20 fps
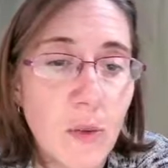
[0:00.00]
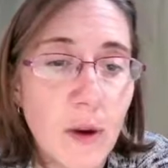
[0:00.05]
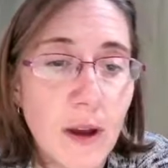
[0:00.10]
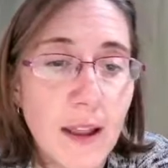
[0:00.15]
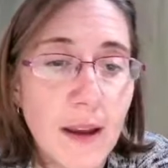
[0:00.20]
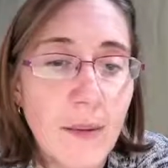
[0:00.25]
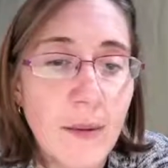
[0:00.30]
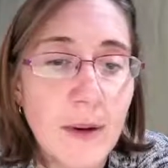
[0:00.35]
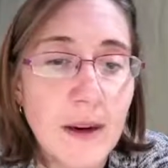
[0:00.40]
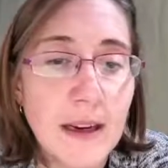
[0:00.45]

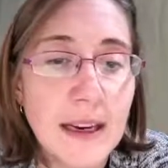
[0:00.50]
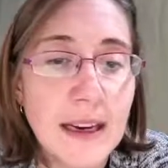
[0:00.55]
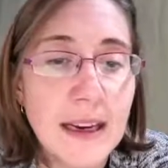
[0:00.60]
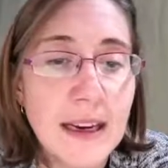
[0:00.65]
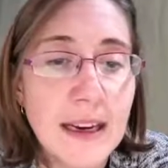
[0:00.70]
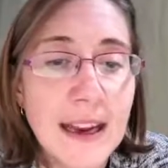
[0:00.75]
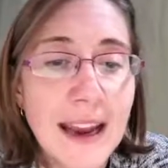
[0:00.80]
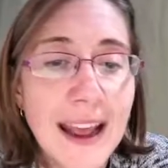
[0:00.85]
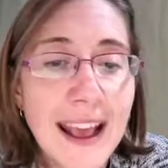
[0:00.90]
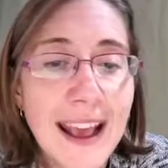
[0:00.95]
Well, I would
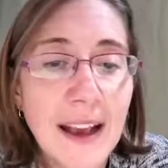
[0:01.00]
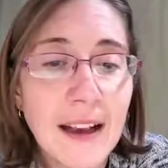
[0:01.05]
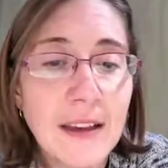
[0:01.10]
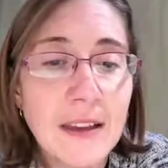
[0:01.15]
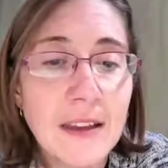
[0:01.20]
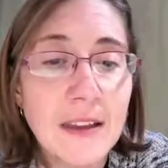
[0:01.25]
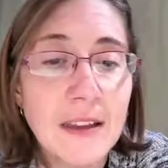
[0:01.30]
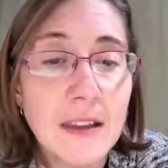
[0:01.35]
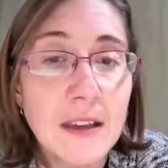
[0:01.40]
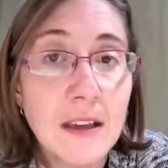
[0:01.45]
need an
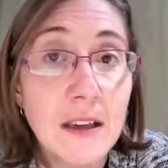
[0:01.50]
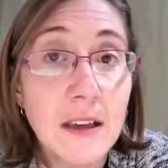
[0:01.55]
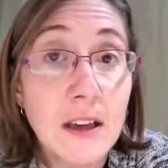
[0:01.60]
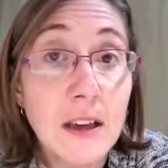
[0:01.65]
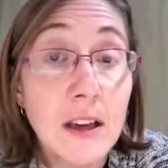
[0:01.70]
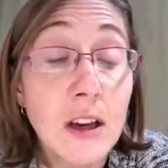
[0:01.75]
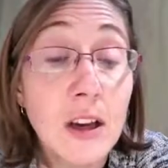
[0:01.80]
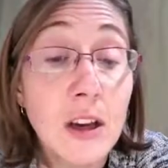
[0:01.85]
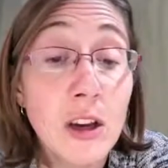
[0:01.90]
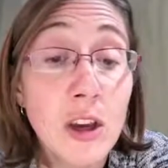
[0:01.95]
x
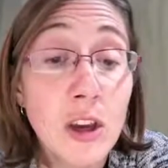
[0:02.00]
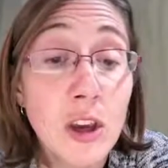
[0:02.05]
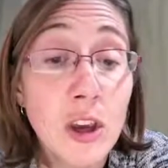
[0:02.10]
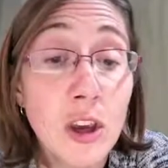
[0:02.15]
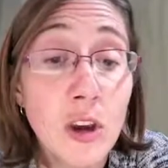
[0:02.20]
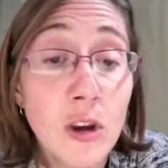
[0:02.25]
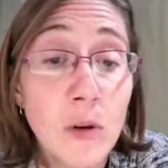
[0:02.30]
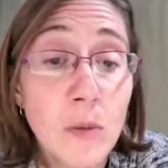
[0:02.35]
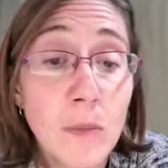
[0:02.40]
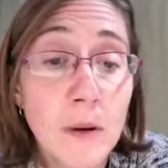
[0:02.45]

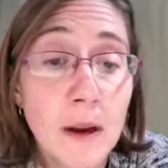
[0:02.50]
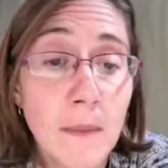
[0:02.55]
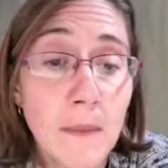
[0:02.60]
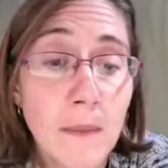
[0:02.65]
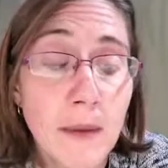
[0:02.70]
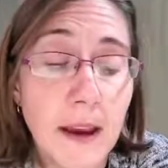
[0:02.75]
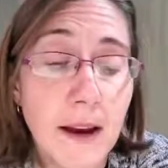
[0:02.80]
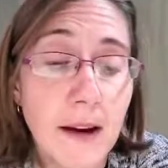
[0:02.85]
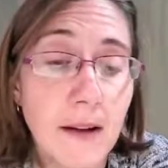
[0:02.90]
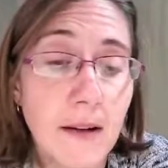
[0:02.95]
cubed
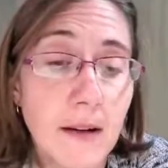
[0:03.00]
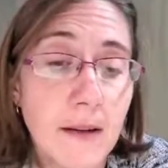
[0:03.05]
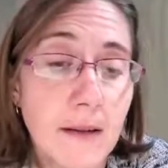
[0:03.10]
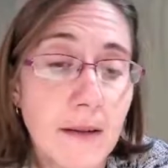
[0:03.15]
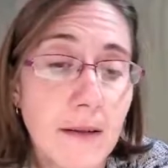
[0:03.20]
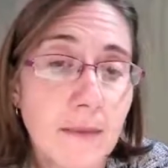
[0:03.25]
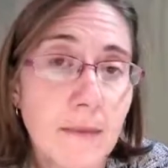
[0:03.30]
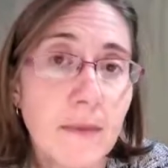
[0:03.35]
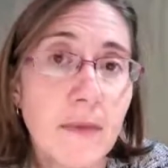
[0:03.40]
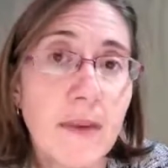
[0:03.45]
up there.
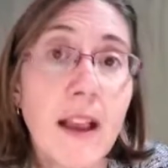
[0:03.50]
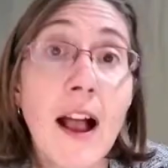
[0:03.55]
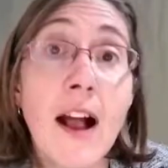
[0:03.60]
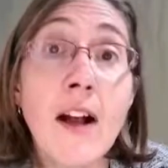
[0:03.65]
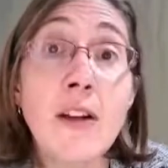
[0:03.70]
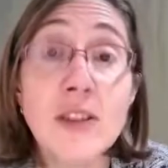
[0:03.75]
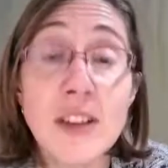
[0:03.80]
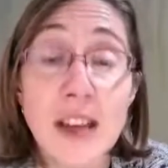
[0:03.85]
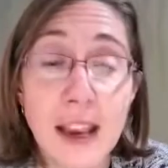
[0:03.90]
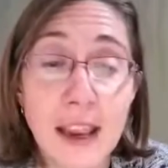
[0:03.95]

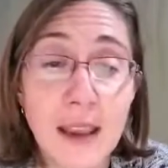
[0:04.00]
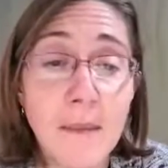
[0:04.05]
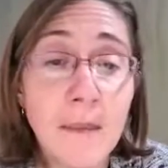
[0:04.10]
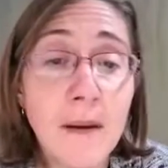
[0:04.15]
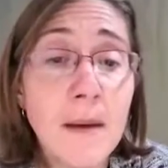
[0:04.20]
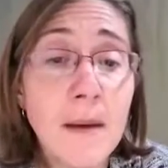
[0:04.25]
I'll check